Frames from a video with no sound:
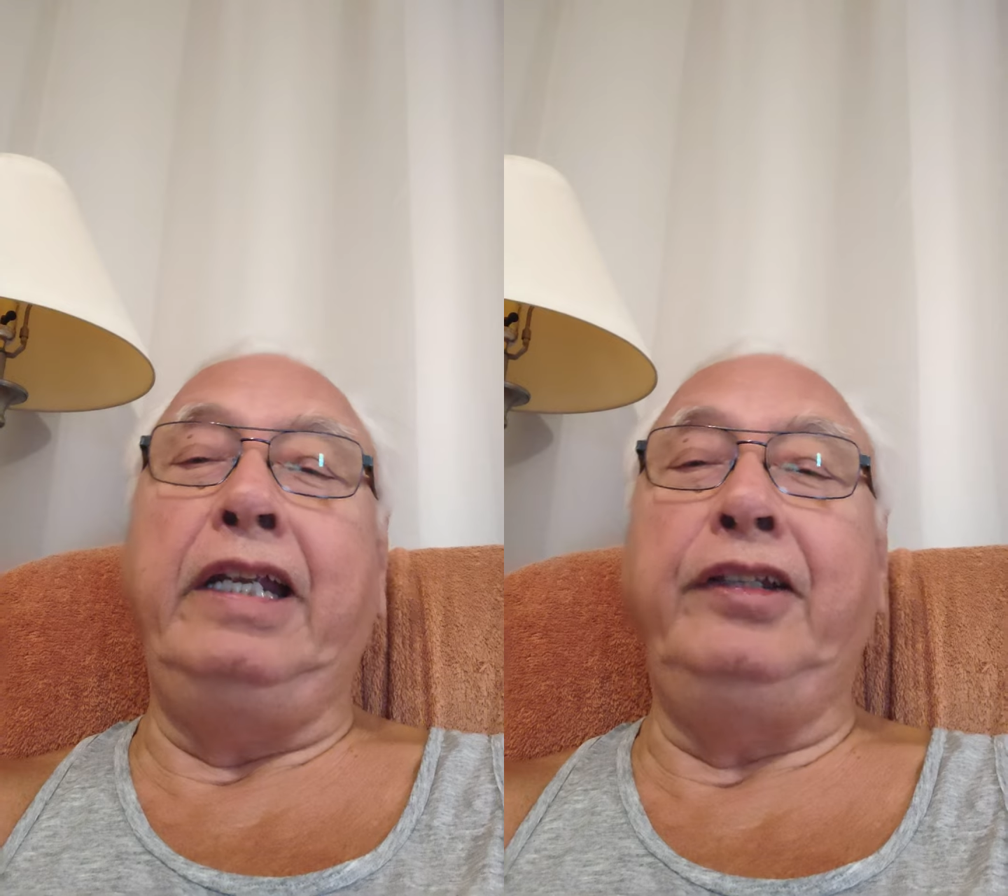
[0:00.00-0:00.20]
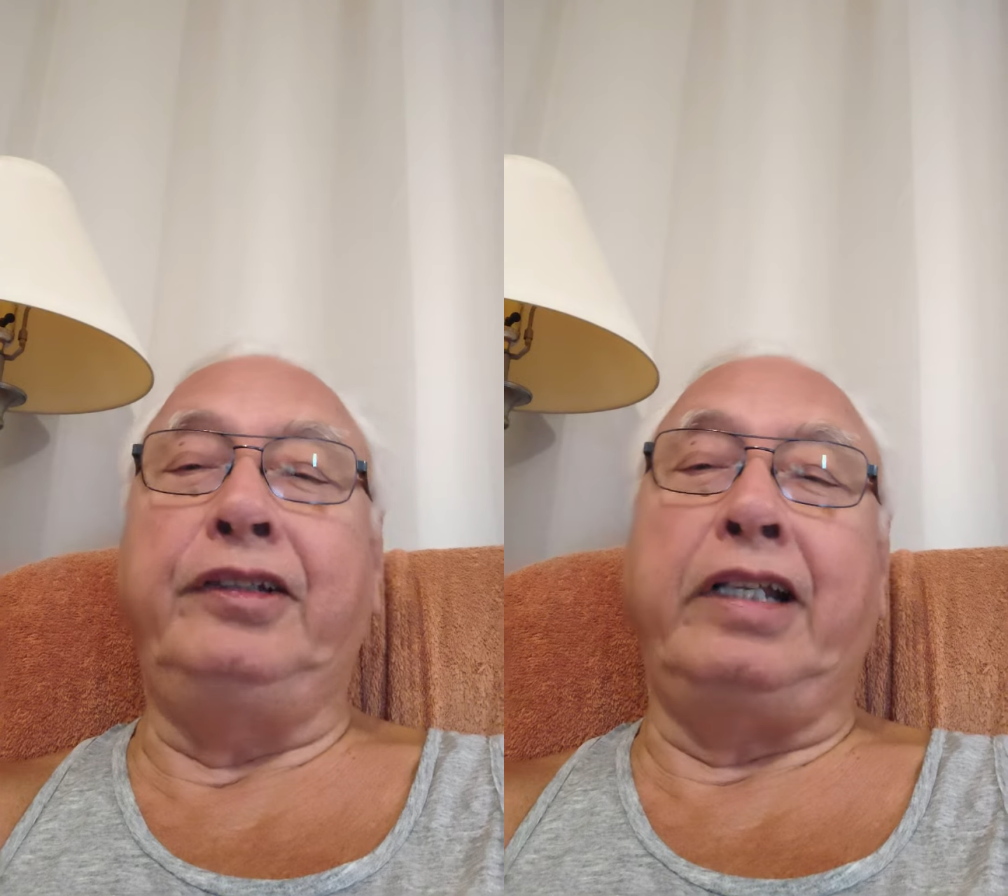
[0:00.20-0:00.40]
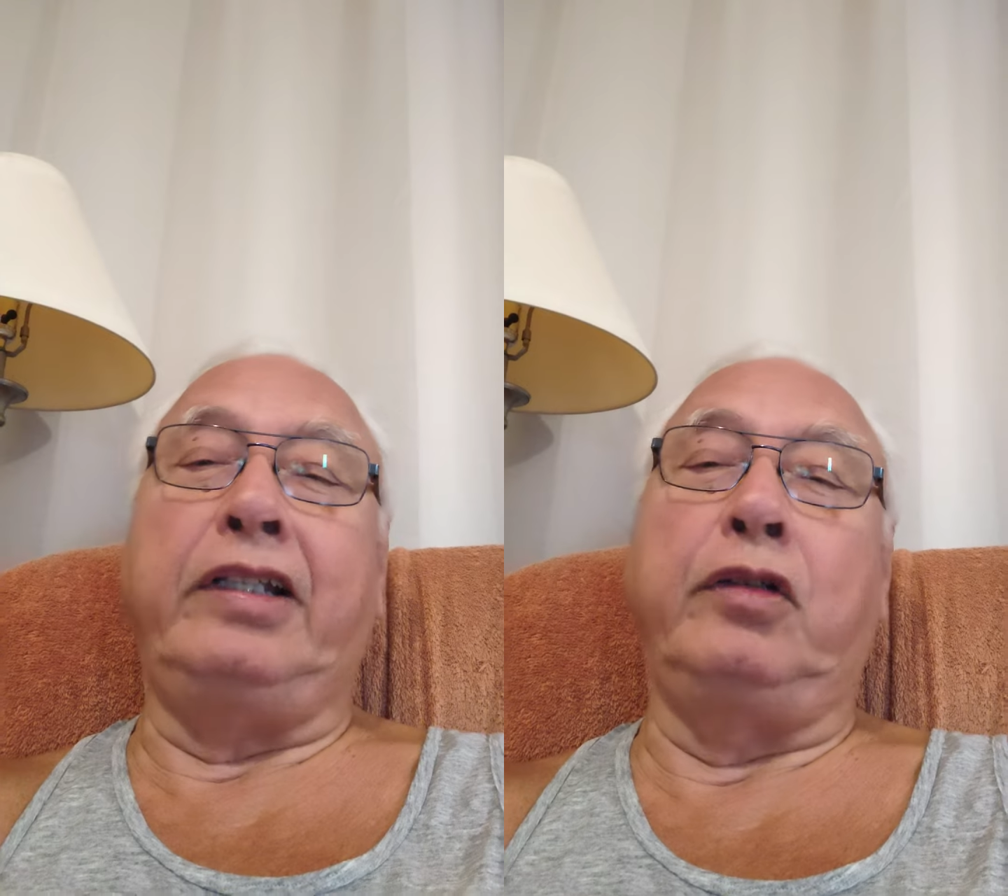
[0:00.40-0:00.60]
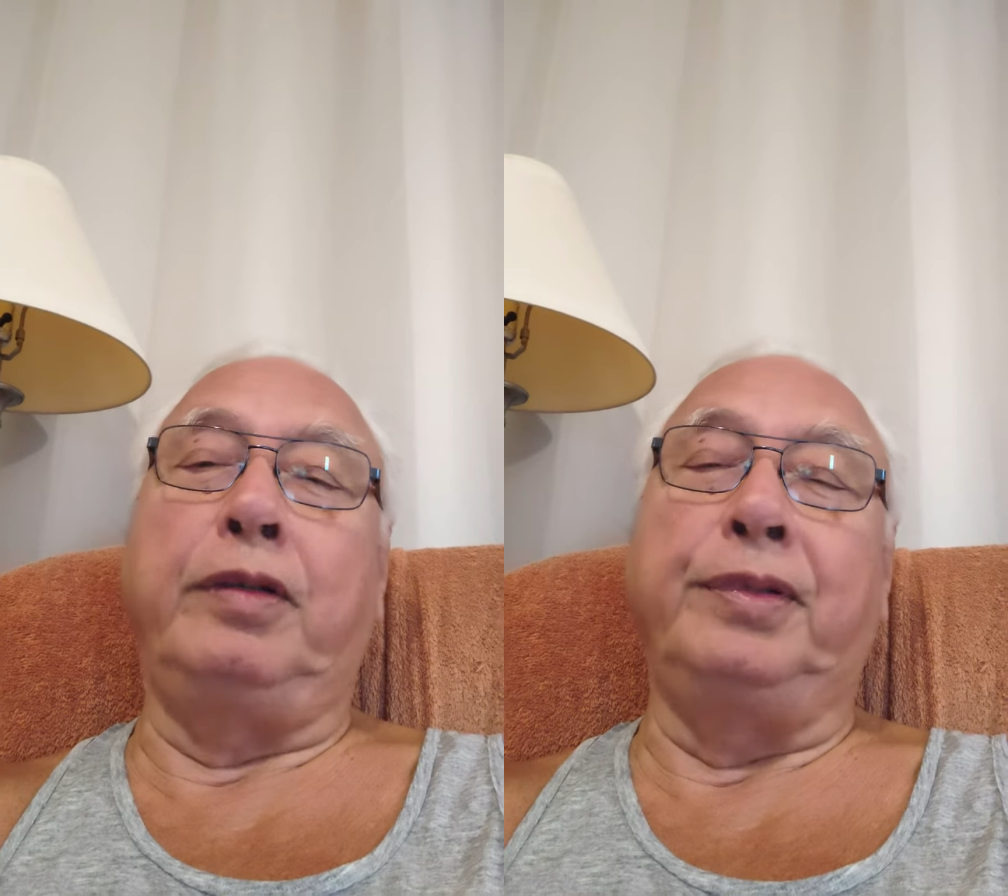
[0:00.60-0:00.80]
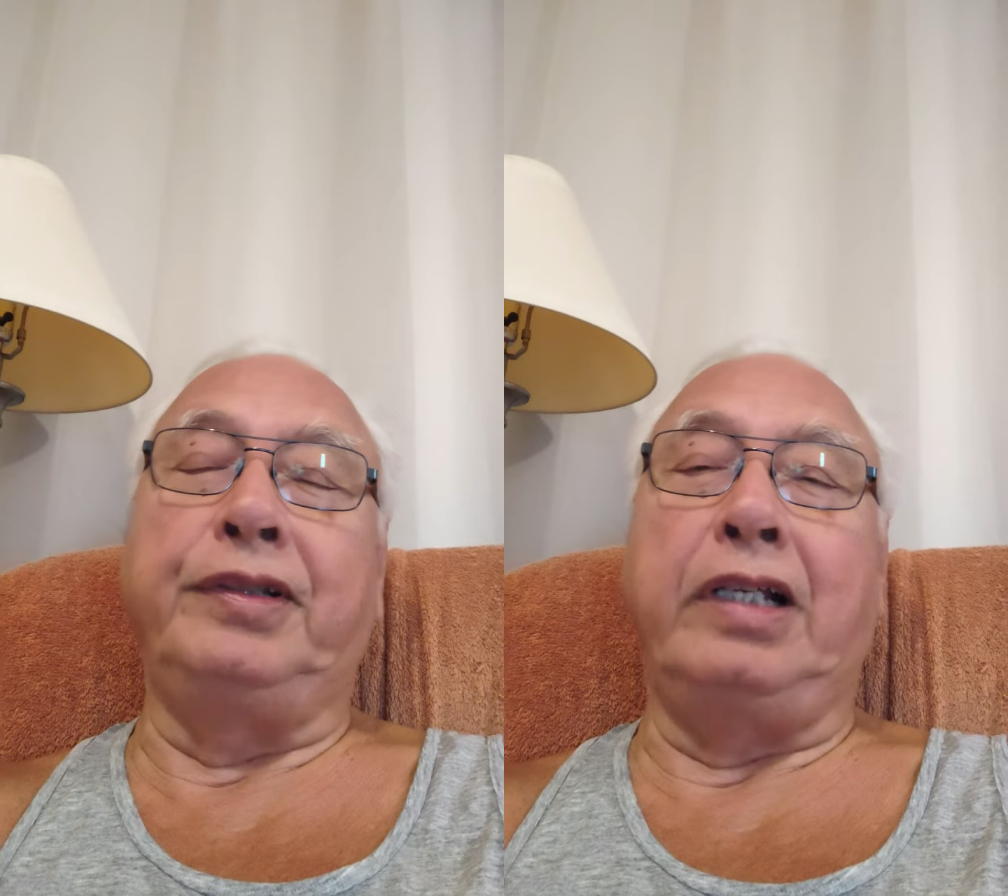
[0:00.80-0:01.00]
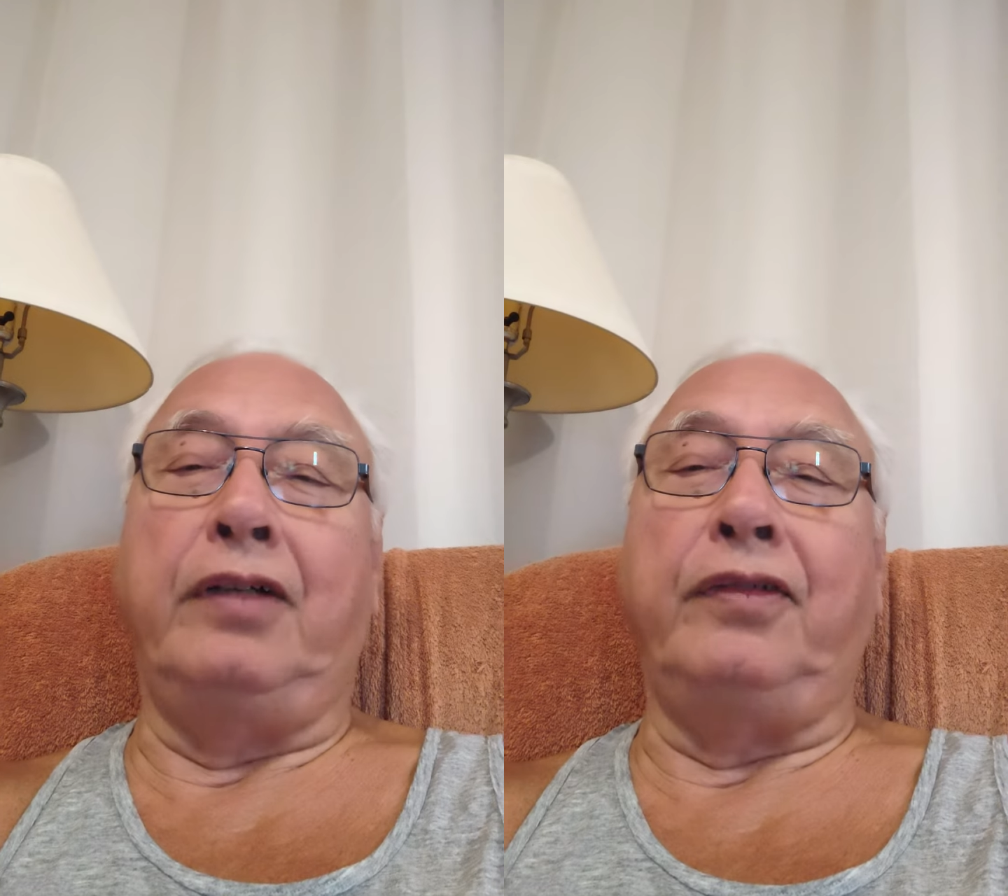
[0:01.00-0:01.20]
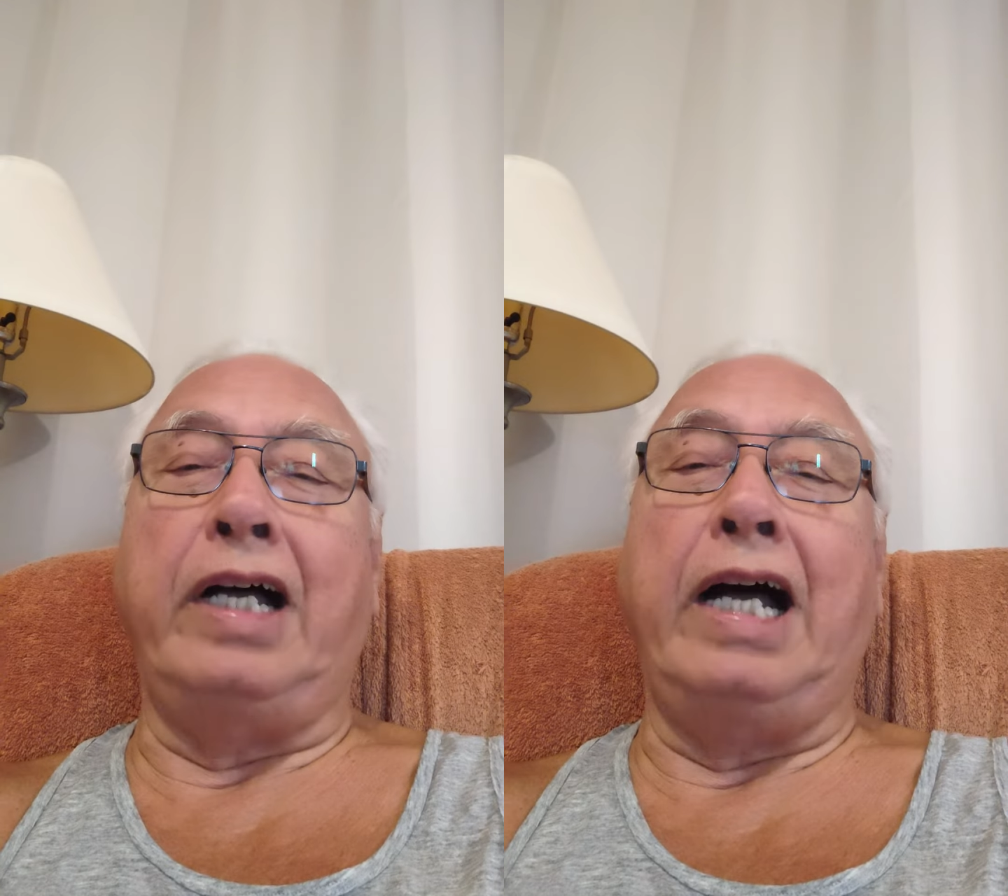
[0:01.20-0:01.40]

he said to himself,